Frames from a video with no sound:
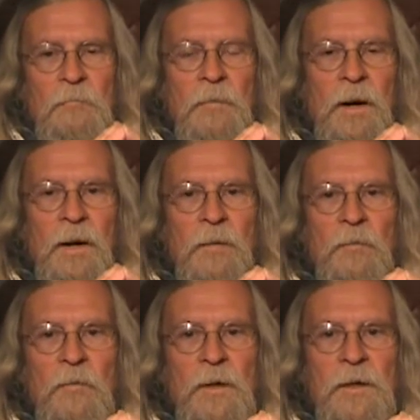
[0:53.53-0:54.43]
by
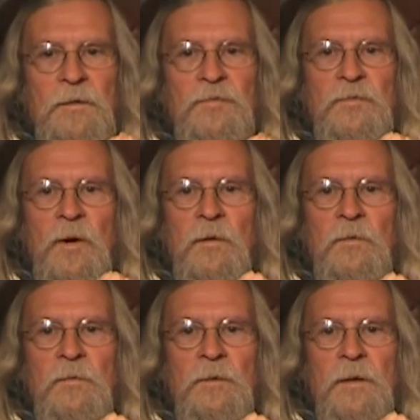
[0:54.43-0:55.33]
what is
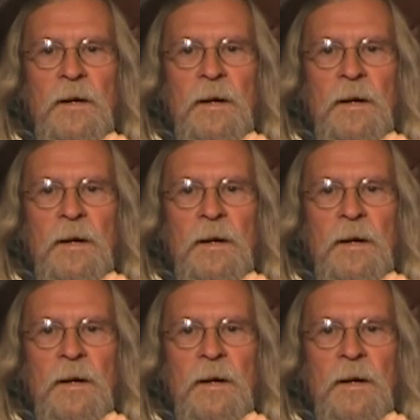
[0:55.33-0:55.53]
known